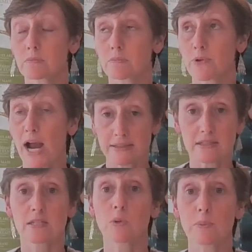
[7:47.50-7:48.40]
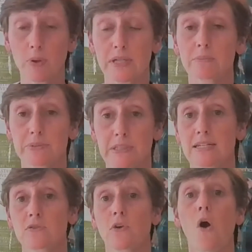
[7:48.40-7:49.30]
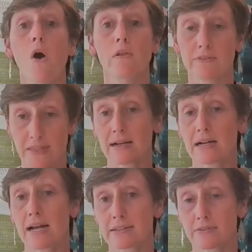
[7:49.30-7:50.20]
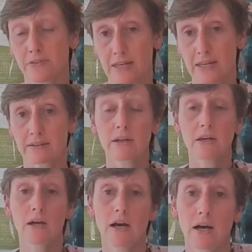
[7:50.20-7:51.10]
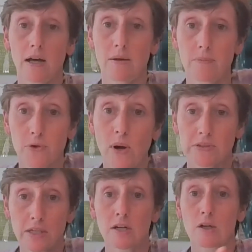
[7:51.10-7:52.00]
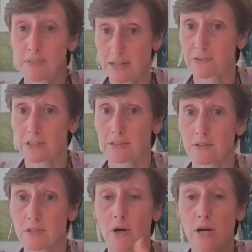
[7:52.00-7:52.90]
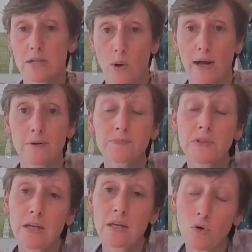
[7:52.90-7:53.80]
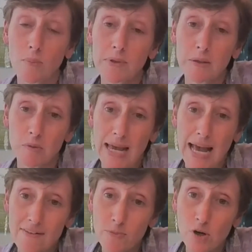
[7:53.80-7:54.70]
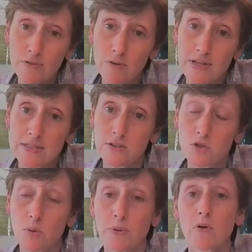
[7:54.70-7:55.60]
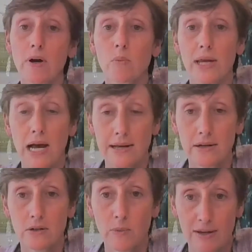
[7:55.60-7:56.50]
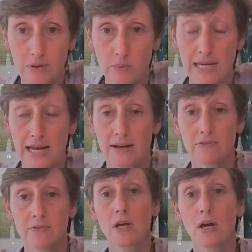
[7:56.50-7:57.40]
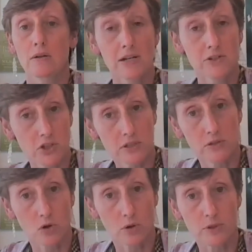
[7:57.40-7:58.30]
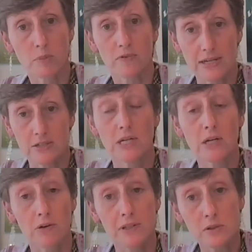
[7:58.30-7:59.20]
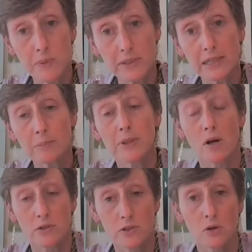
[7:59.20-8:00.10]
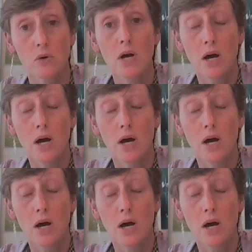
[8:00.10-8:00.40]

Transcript: practices we put in place for all of that kind of thing throughout the year, but definitely in the summer as well. Normally, when we have more of a residential program, we have not just the dorm supervisor here in this building, but also